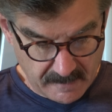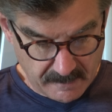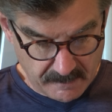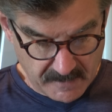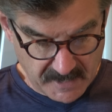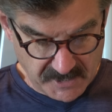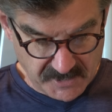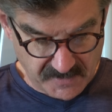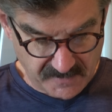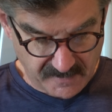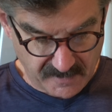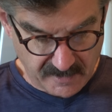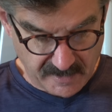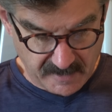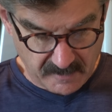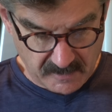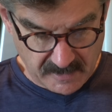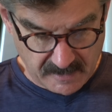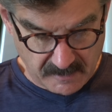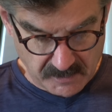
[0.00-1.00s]
Mesa
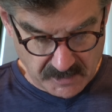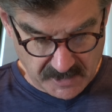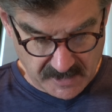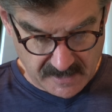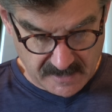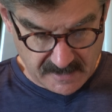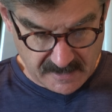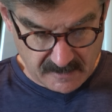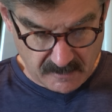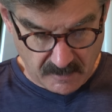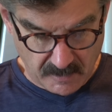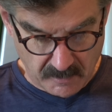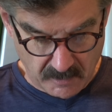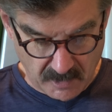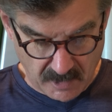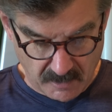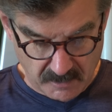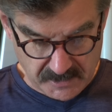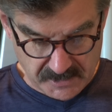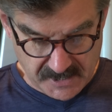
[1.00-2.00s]
Verde when I was a kid. We
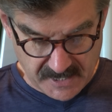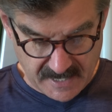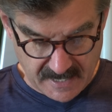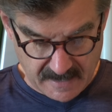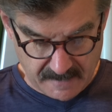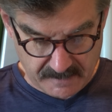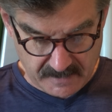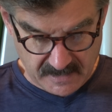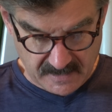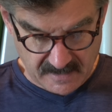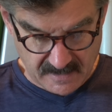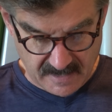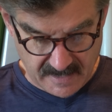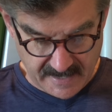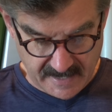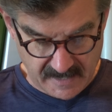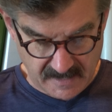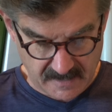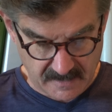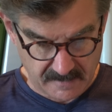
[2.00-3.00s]
were always camping,
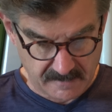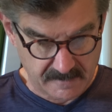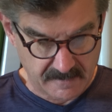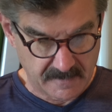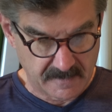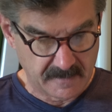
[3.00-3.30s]
hiding